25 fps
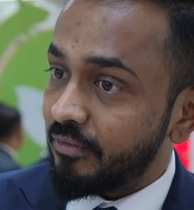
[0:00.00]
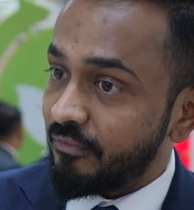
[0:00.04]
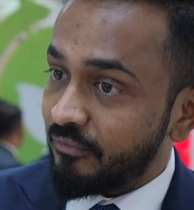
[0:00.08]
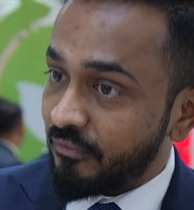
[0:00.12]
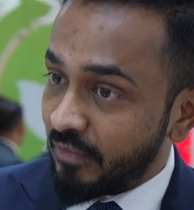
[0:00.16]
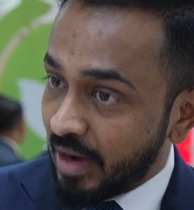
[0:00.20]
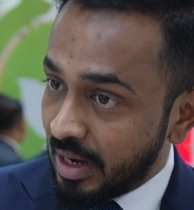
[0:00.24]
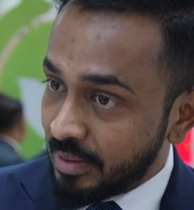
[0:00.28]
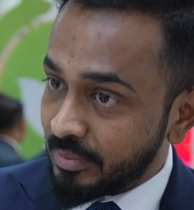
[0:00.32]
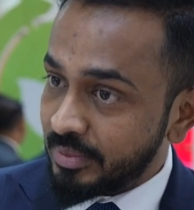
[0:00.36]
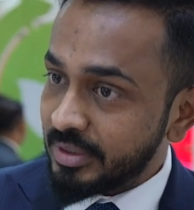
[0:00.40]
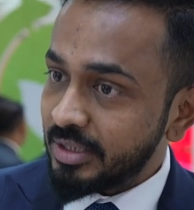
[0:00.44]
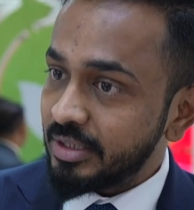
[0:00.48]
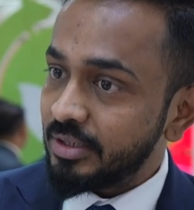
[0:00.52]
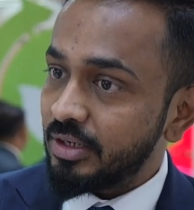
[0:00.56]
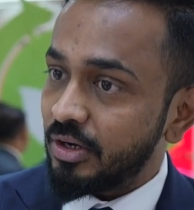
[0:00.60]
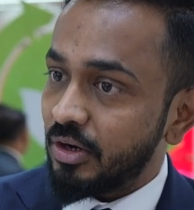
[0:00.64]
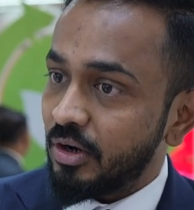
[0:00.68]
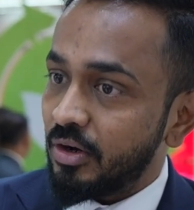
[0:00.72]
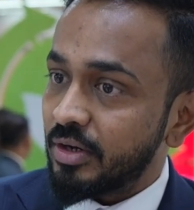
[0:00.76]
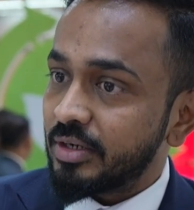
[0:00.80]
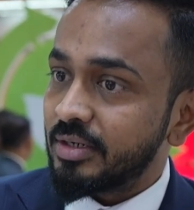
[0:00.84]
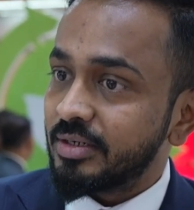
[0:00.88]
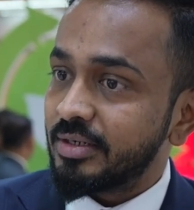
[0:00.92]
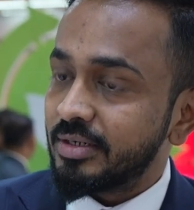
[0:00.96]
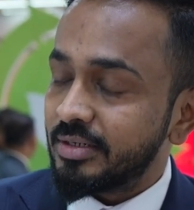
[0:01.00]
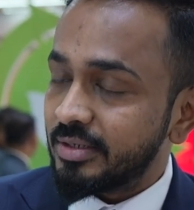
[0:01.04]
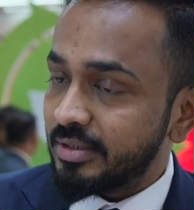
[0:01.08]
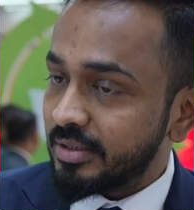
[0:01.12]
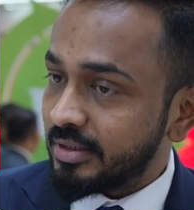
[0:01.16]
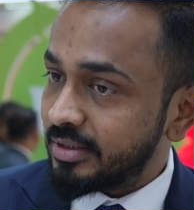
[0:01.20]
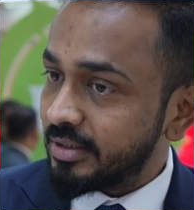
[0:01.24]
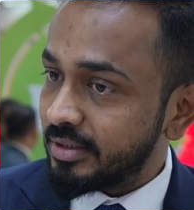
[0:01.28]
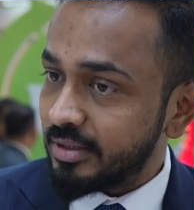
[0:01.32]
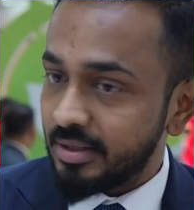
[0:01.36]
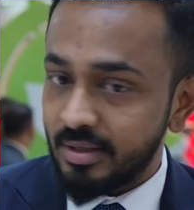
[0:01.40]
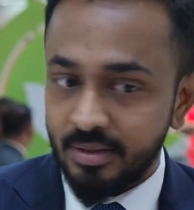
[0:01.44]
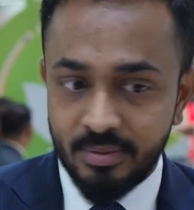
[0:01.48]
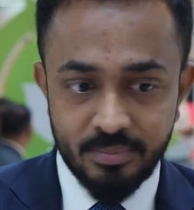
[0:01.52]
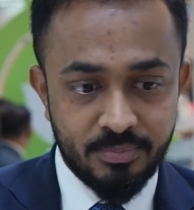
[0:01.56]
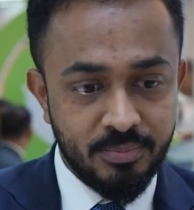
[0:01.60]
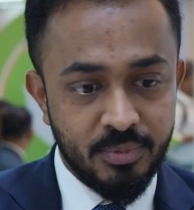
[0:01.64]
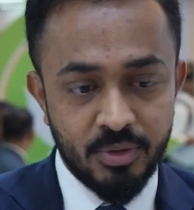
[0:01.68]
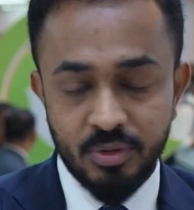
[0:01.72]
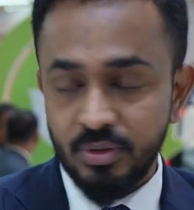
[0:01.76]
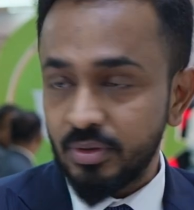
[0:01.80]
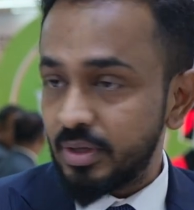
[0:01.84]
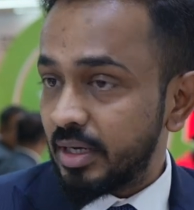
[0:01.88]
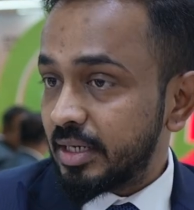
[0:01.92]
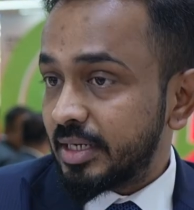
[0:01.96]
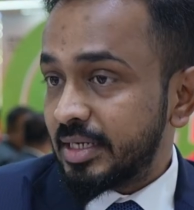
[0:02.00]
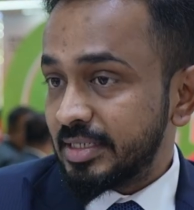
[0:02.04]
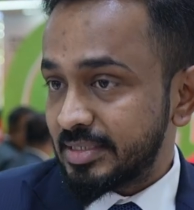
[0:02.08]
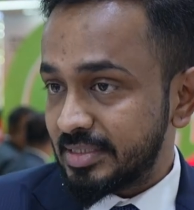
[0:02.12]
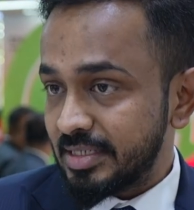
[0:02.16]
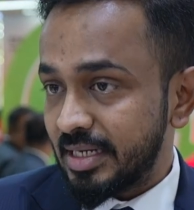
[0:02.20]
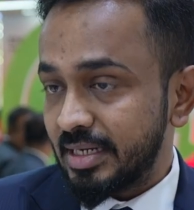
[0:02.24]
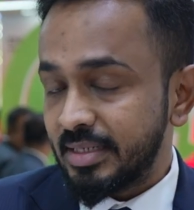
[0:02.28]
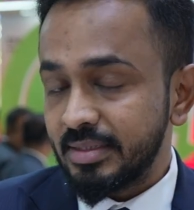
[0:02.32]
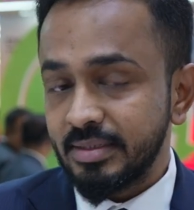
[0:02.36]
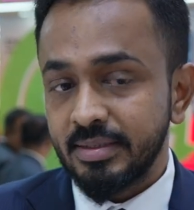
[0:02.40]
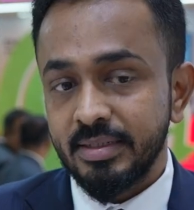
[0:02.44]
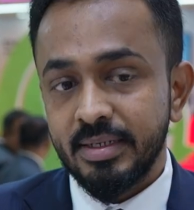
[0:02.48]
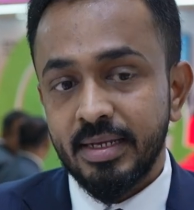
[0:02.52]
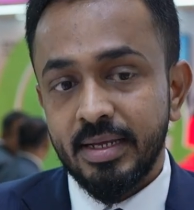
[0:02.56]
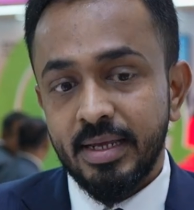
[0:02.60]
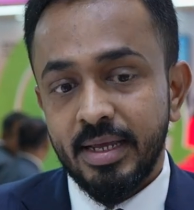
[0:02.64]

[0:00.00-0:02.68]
farmer or a Kisan